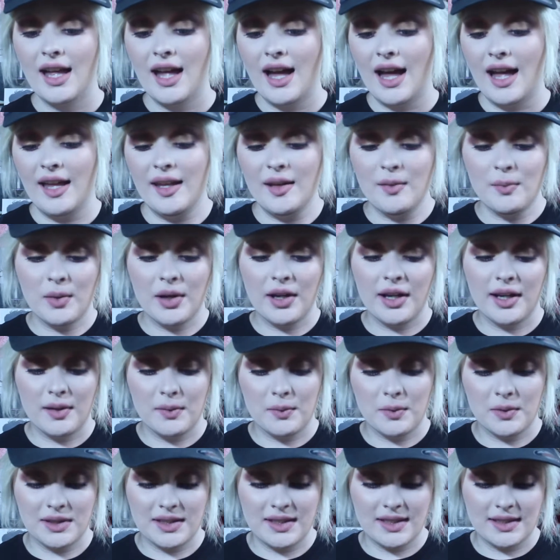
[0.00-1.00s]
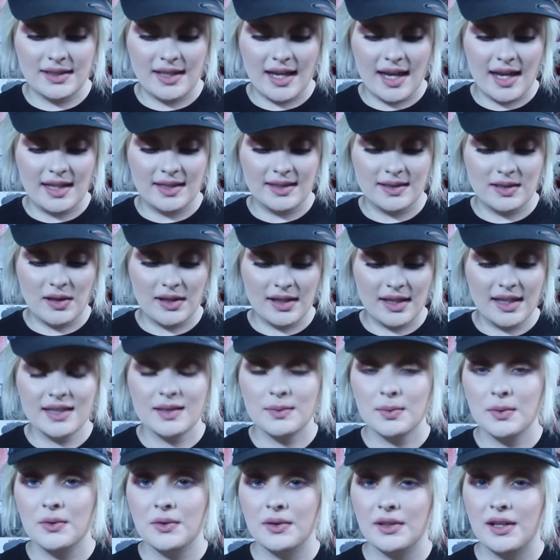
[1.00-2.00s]
I am wearing one today, so I
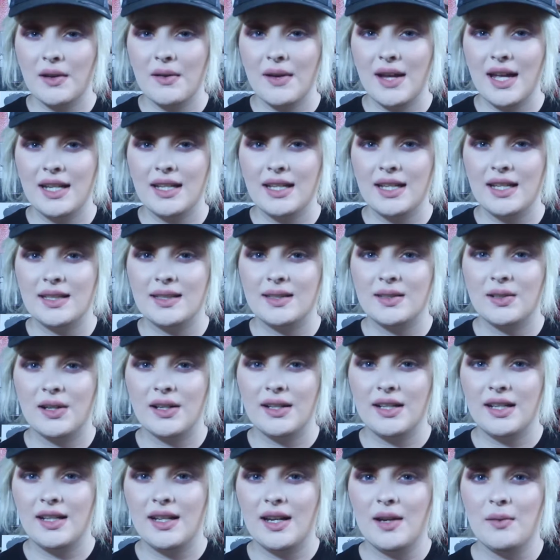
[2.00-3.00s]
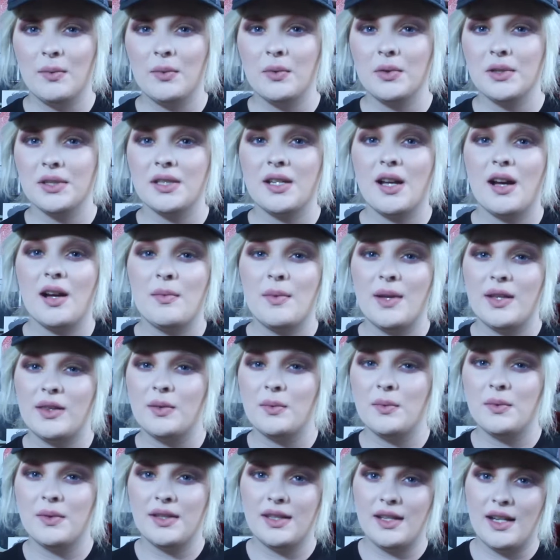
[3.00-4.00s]
guess we're going to go ahead and get started, and we're going to talk about
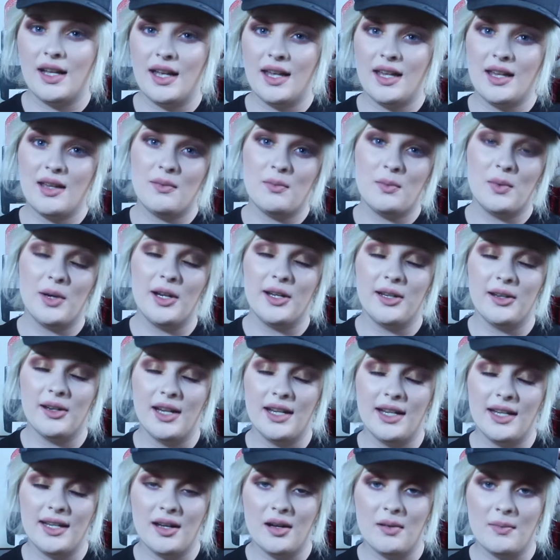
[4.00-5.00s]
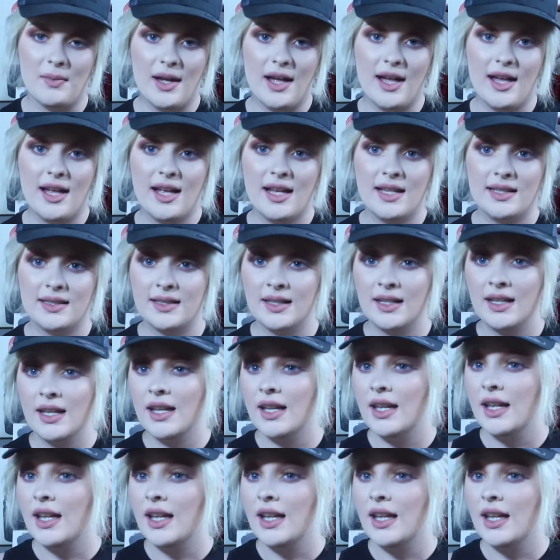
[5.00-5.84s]
the one that I am wearing right now on my eyes,